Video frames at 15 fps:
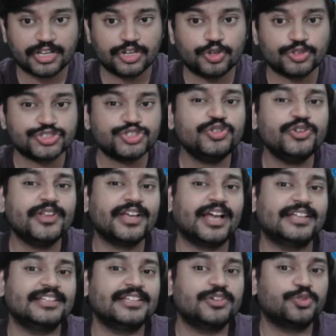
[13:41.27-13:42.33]
Kostyunik.
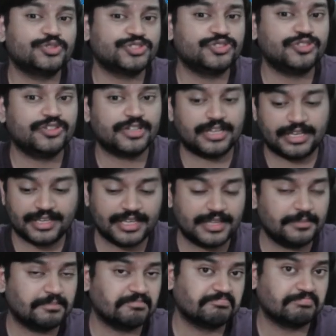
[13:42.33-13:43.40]
I think Kostyunik
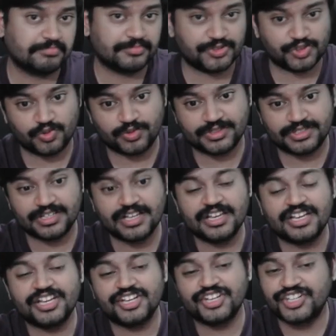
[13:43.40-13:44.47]
again showed
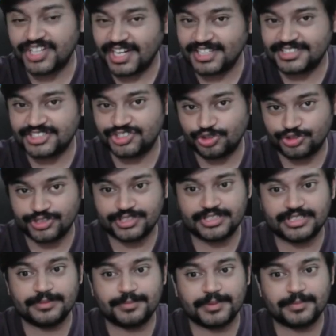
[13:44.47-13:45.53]
great
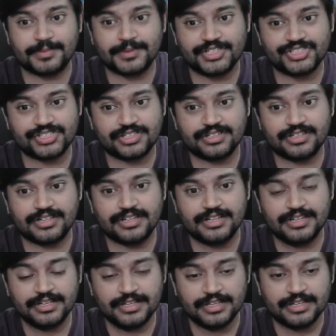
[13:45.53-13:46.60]
theoretical preparation.
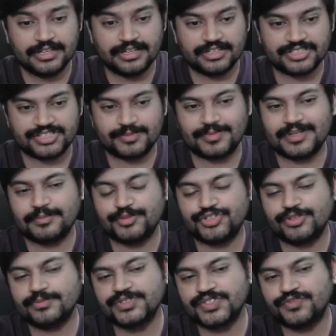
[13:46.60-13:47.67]
She played
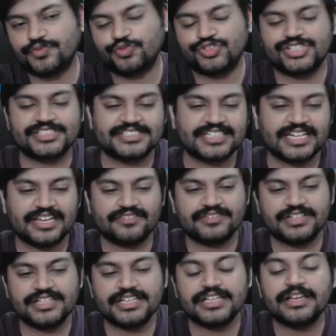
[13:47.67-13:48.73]
bishop g4. She's
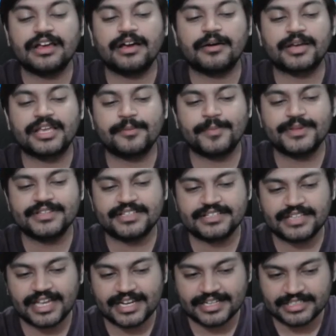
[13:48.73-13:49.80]
cleverly keeping the
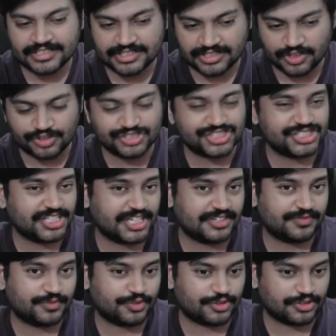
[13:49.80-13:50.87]
knight on
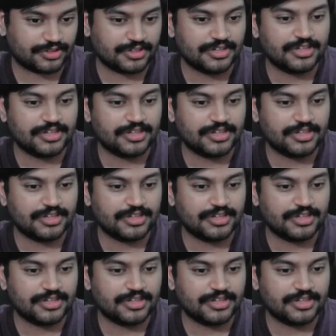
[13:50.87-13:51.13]
g8 for